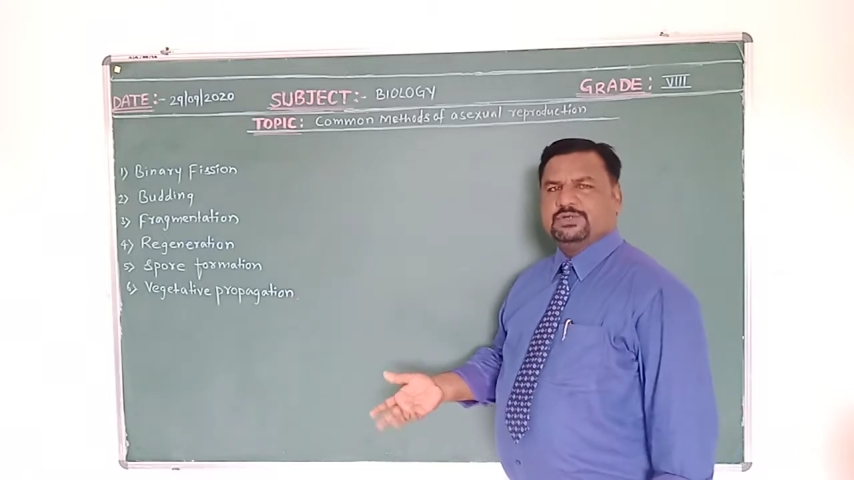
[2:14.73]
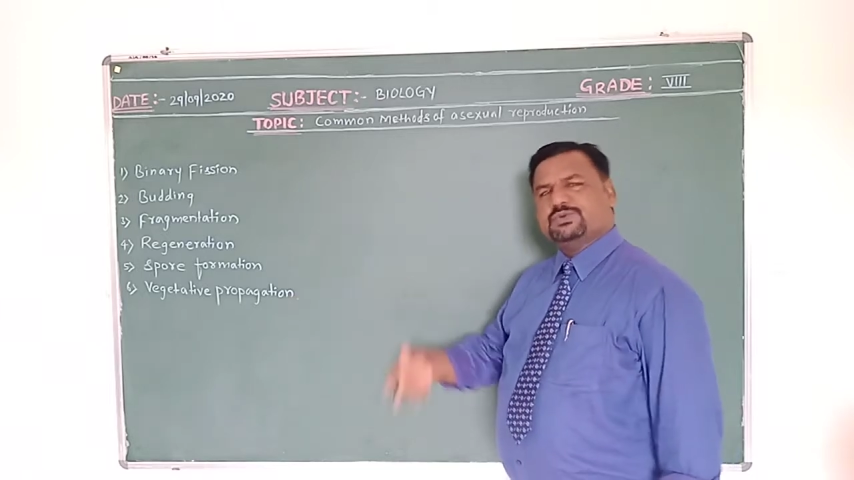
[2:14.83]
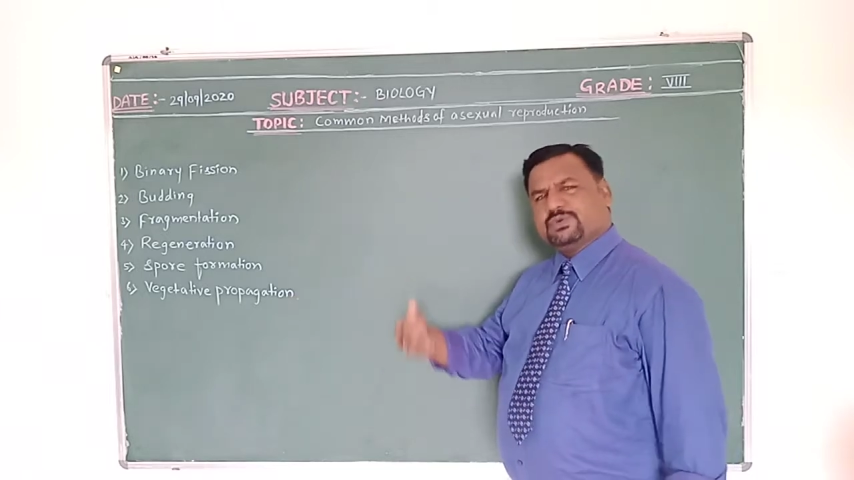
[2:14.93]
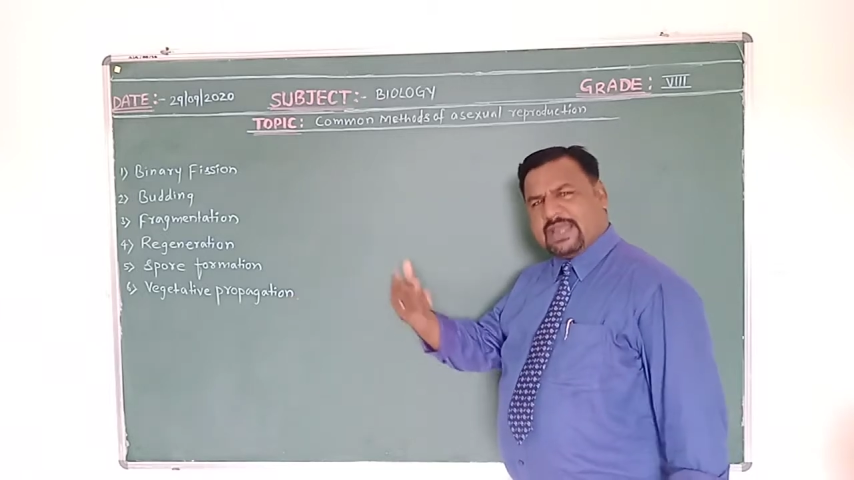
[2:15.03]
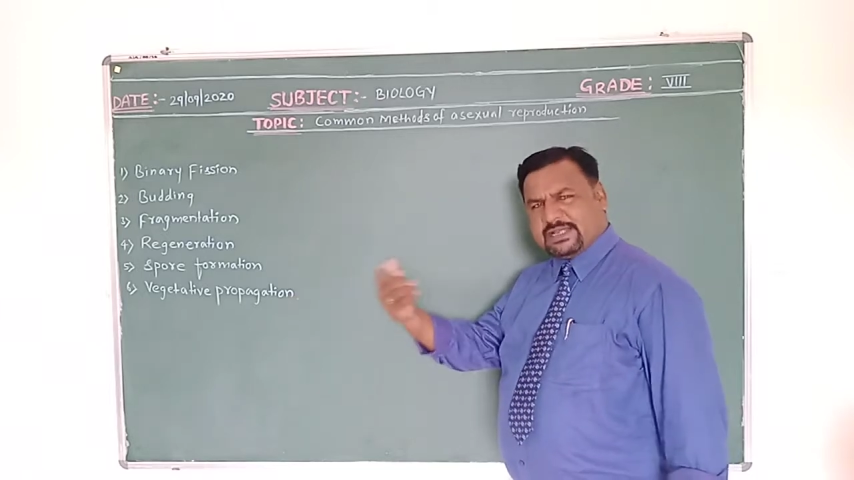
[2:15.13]
due
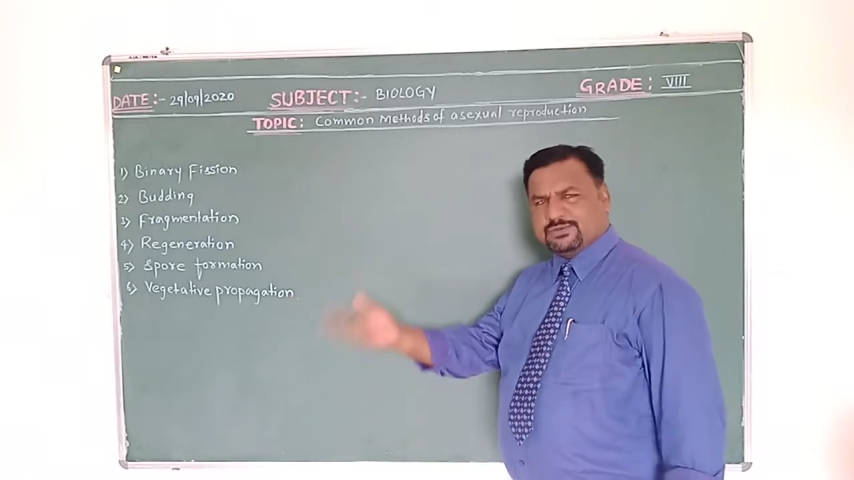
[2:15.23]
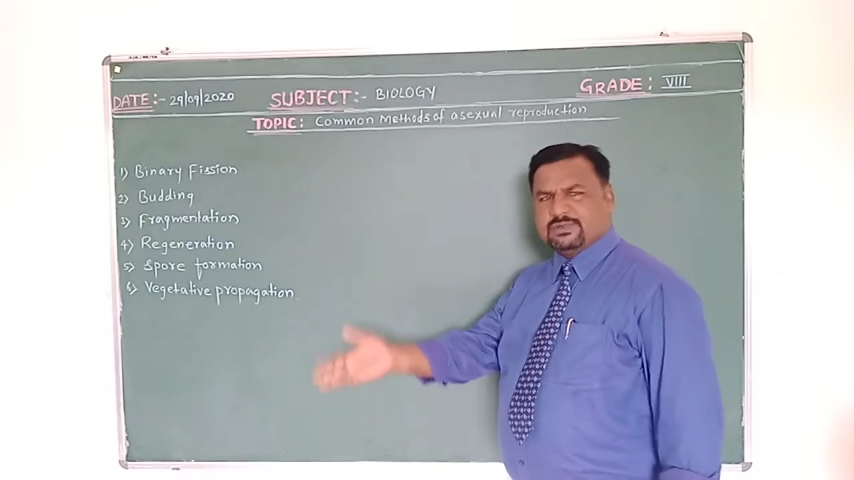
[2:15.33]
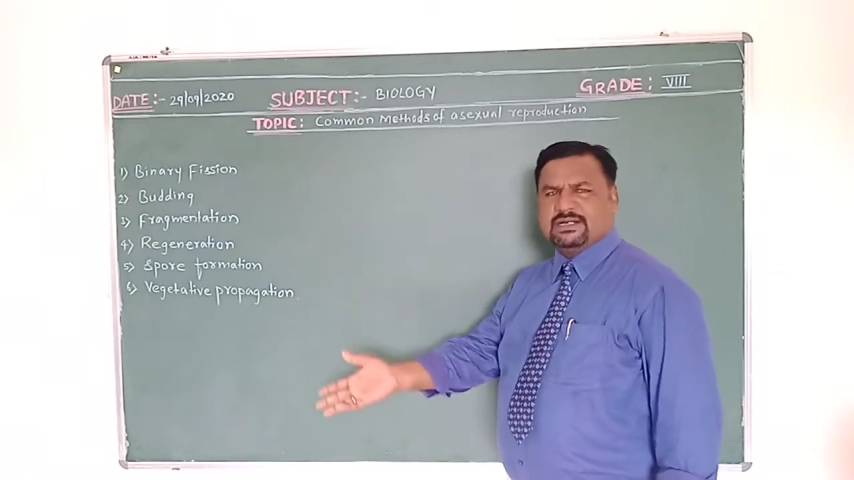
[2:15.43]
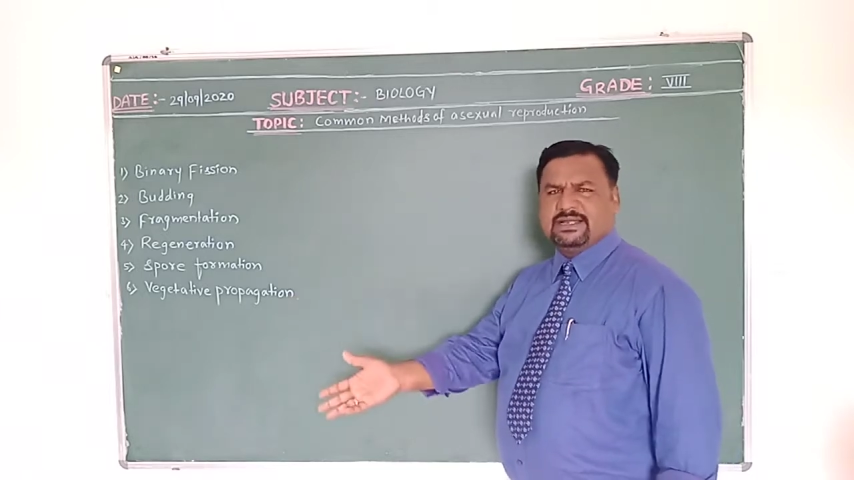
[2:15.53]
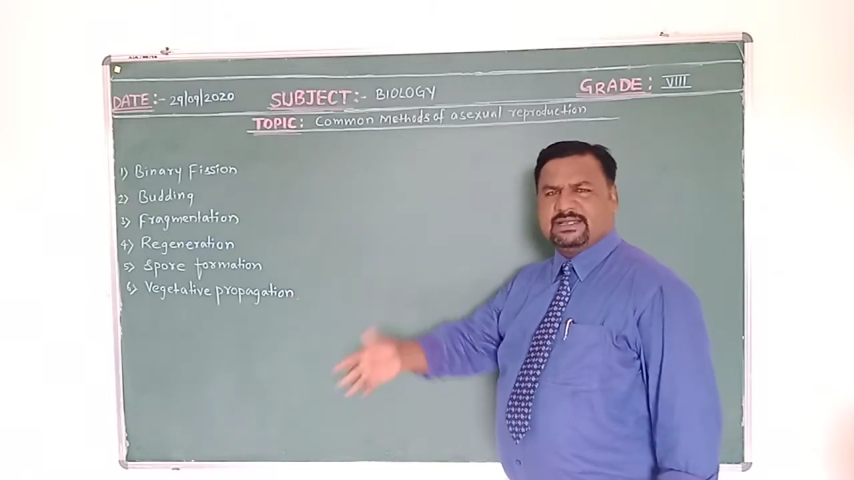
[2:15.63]
to
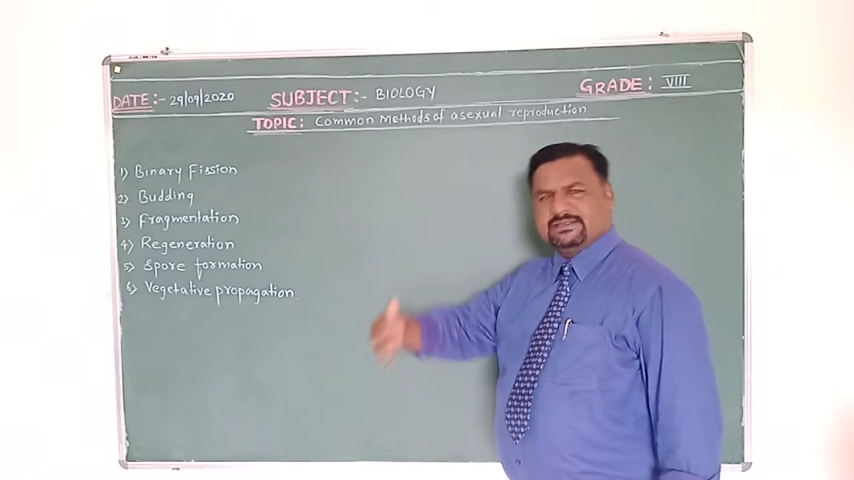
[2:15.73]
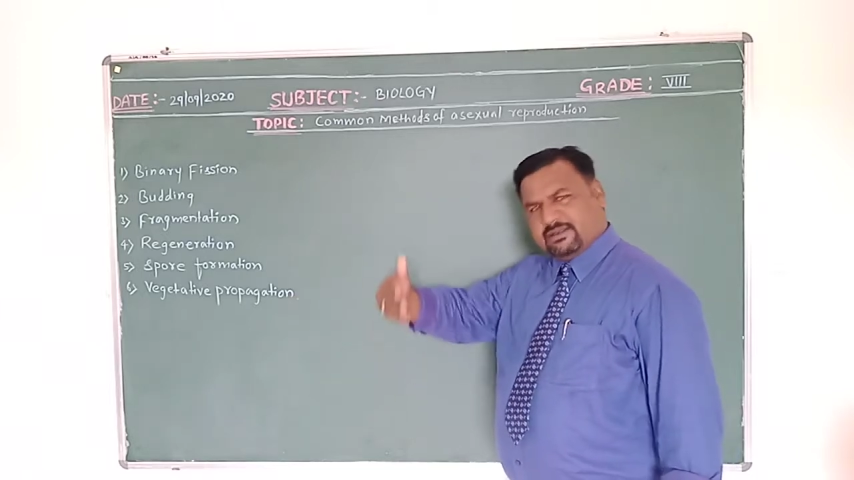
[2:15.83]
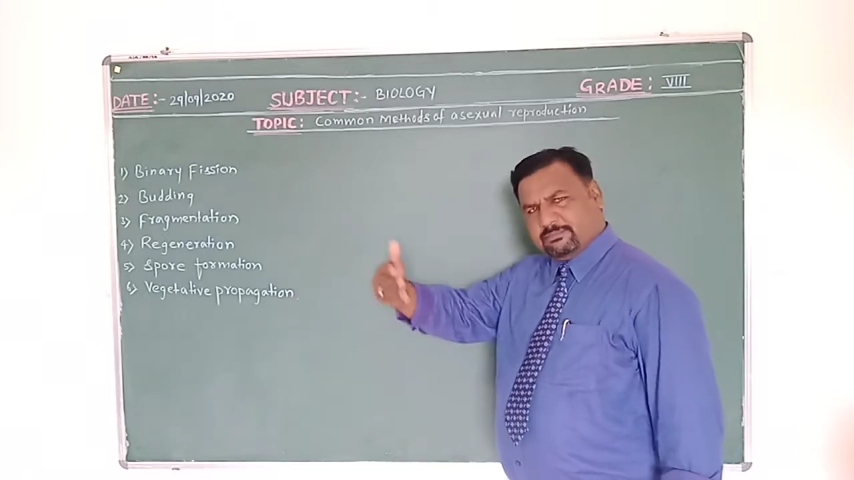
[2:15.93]
natural death,